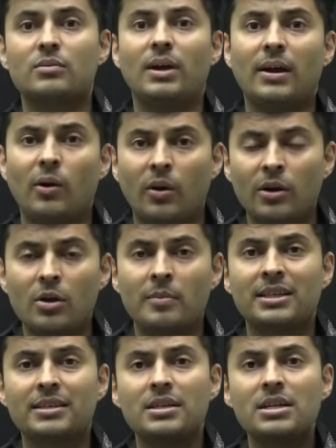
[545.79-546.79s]
via audio
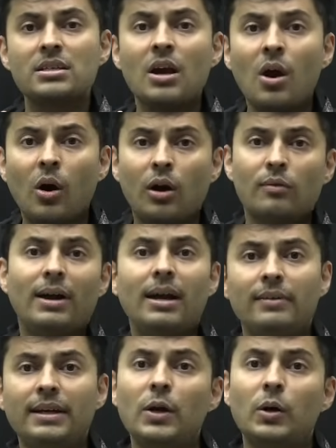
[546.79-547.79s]
messages, or via
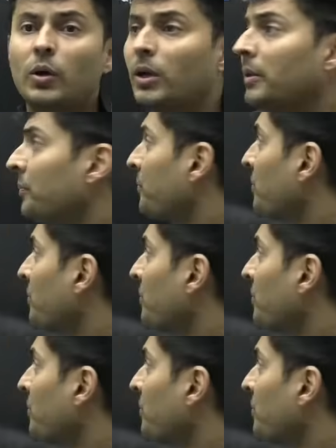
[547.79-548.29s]
video call.